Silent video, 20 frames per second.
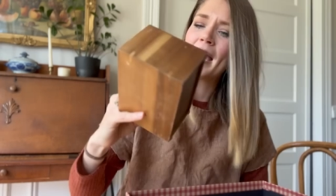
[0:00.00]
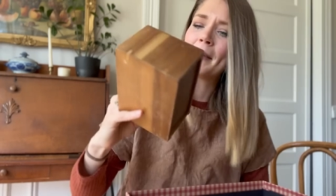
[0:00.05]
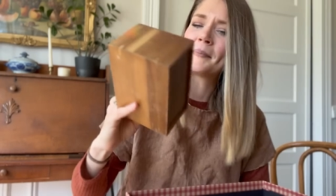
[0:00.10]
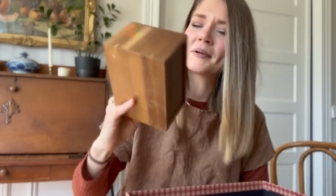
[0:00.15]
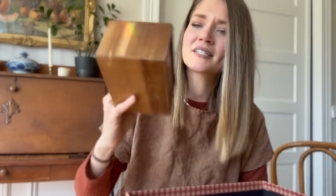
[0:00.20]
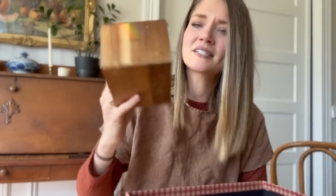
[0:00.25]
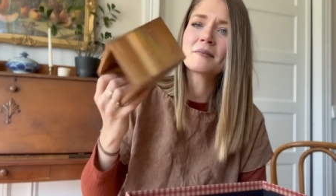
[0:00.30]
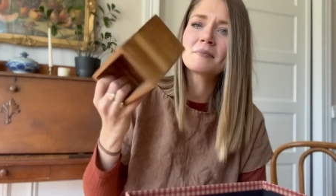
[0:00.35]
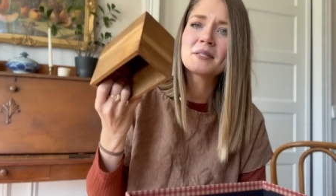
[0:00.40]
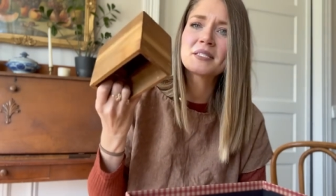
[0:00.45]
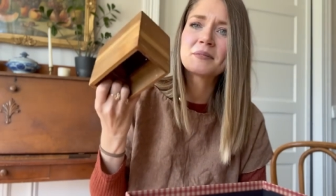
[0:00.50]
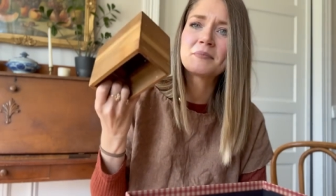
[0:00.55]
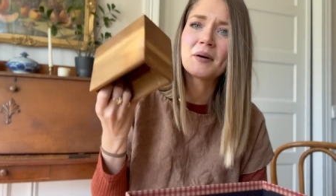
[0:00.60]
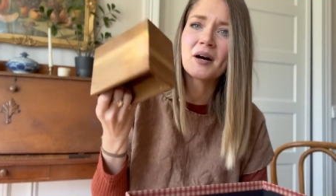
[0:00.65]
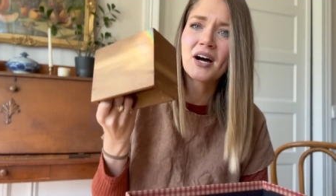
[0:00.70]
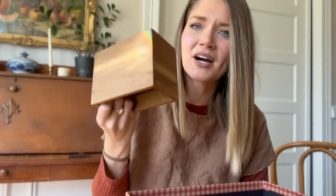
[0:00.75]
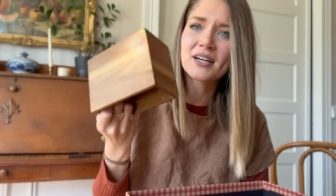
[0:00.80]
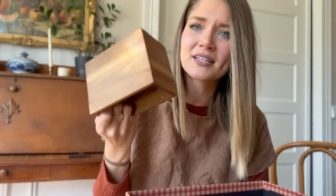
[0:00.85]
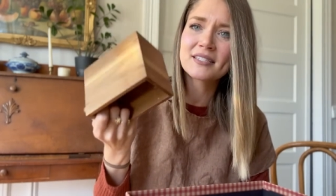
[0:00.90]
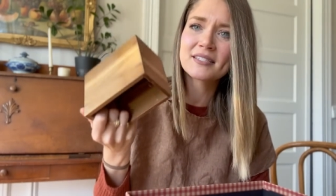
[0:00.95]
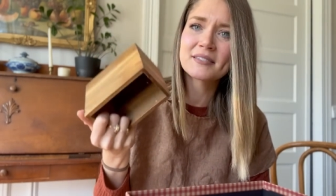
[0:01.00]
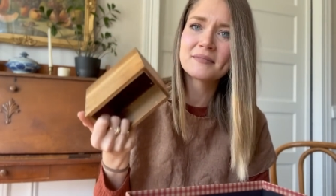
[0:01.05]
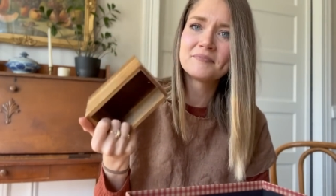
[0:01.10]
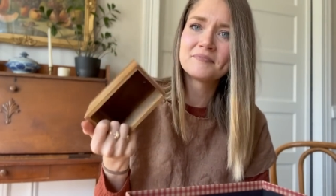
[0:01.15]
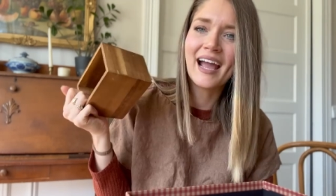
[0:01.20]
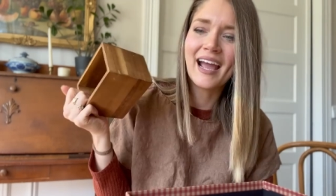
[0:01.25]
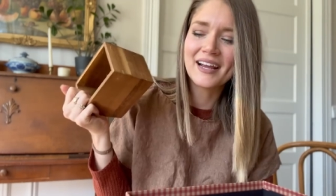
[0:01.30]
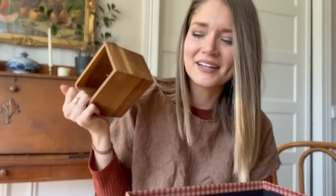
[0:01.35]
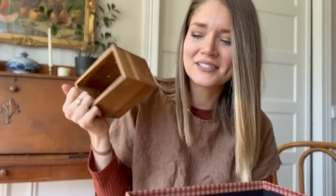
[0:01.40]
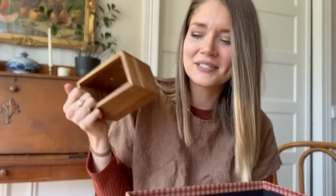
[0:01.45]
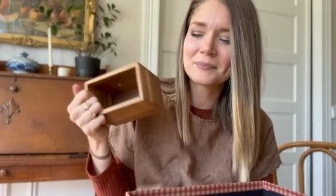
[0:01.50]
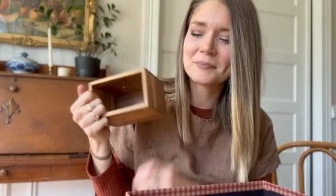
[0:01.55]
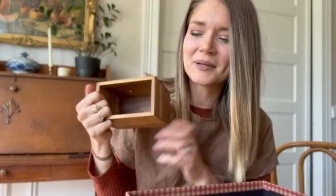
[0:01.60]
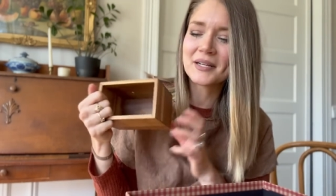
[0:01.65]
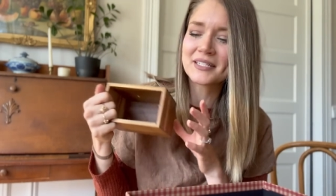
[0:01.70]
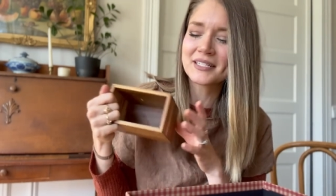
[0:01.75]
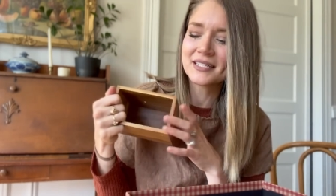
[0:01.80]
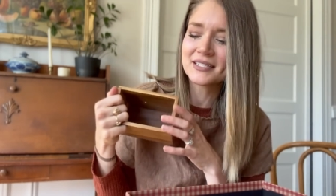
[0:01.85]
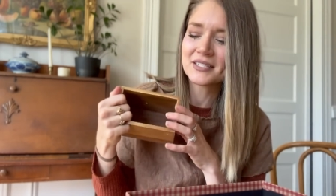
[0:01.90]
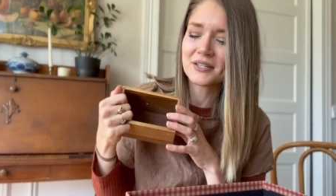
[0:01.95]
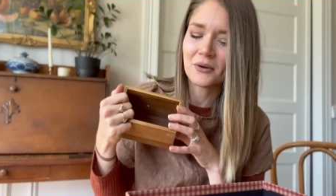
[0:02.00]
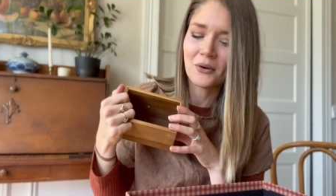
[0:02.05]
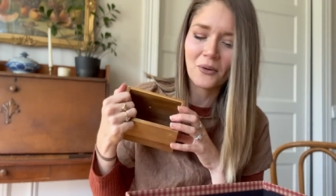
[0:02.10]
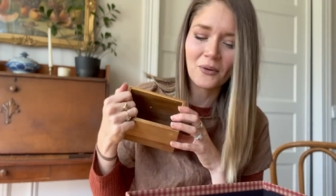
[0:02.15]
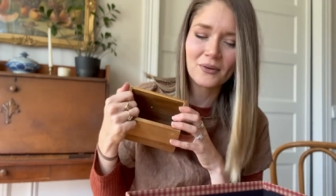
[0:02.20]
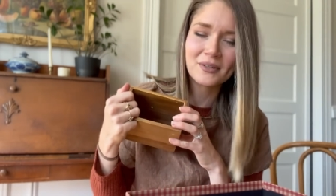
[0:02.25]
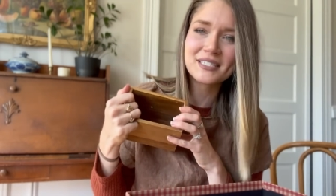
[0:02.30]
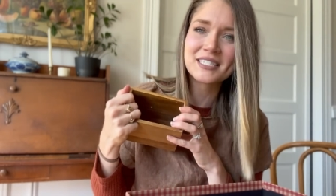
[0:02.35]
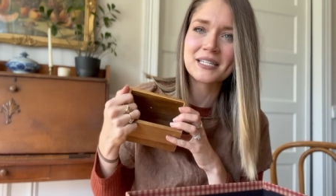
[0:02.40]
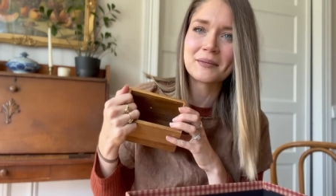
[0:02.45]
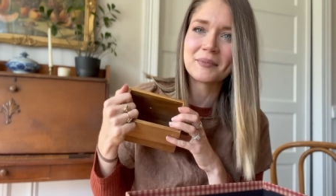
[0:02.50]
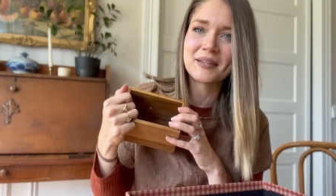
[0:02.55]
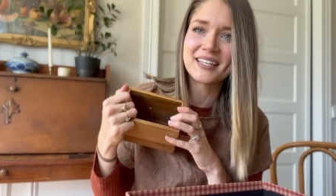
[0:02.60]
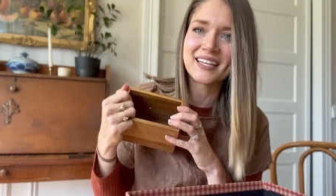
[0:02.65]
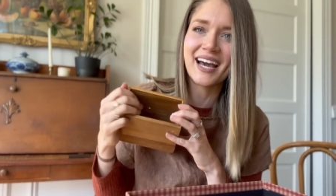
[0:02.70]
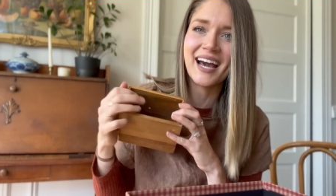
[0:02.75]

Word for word: I picked up this box. I actually picked it to hold some of the